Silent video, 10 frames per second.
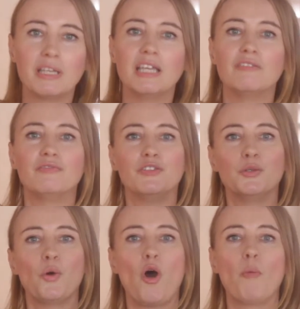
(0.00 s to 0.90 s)
If
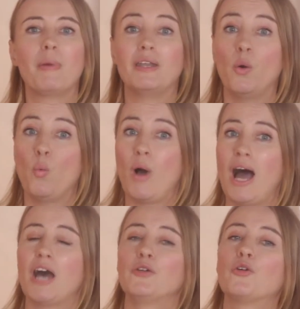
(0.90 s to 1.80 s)
you open
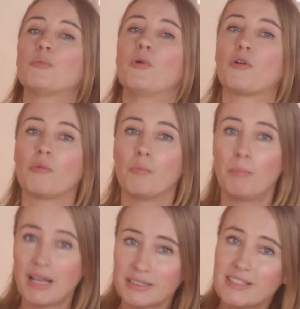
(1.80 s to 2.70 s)
one or more
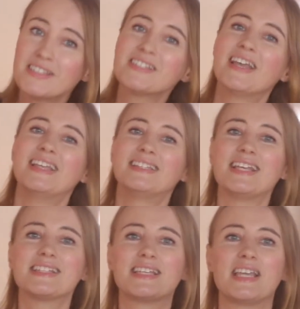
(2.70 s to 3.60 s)
buttons,
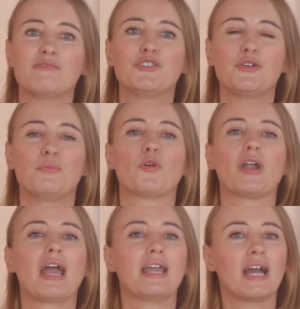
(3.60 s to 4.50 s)
this gives you
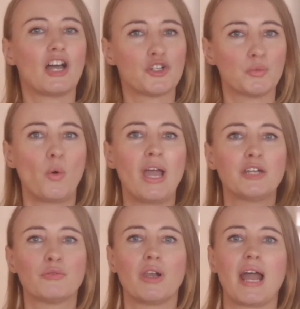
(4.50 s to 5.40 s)
more a casual
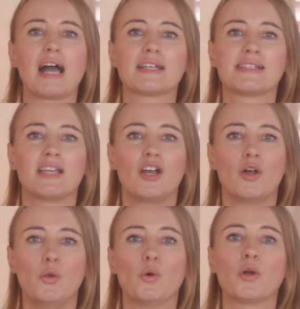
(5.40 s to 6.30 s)
and relaxed
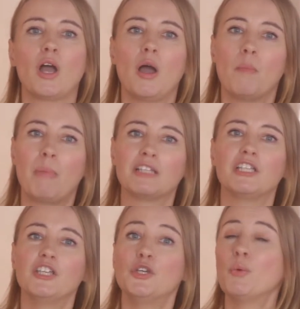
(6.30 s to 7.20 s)
look, but
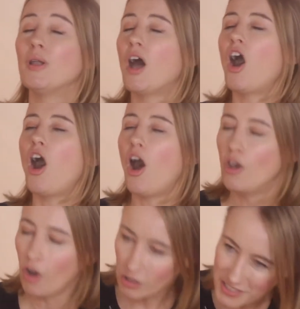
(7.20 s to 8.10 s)
you will
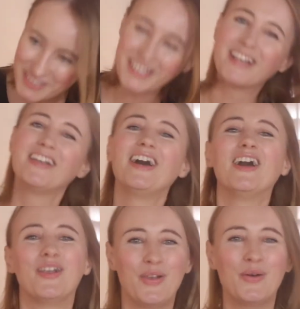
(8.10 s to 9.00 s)
still
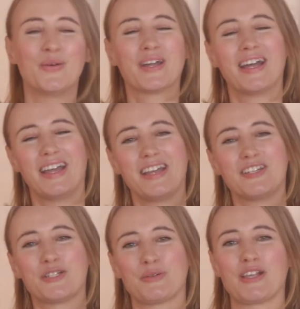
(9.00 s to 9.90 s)
look
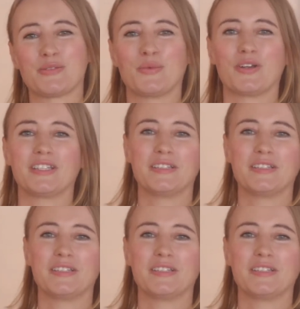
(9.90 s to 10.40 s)
trustworthy.